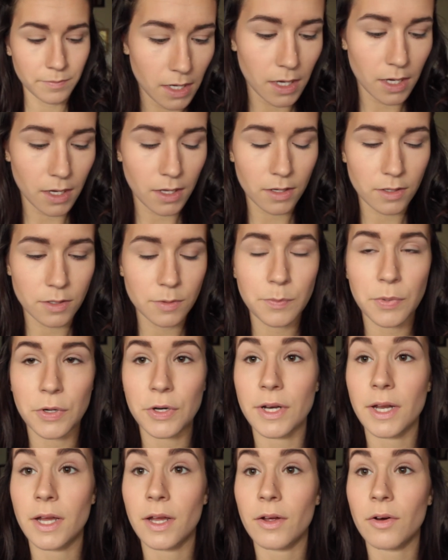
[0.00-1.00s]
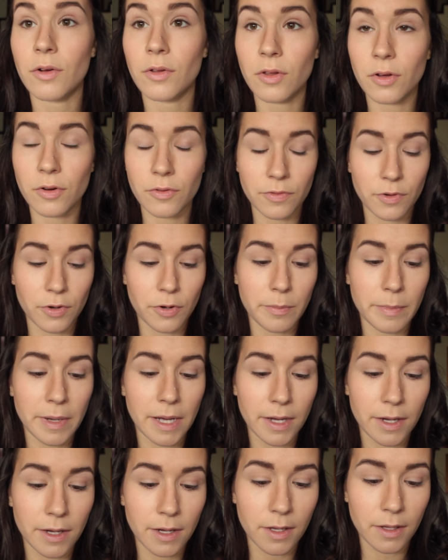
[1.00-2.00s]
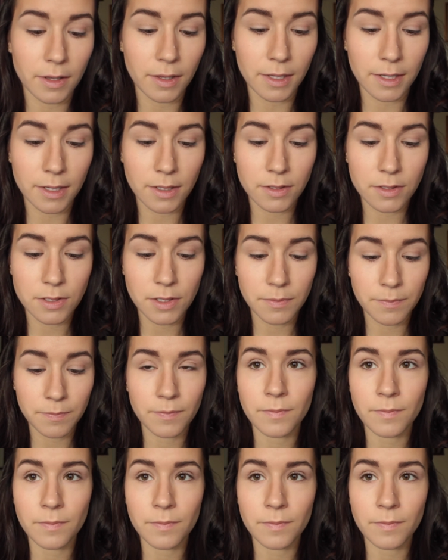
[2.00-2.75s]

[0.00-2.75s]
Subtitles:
and put it all over my lid.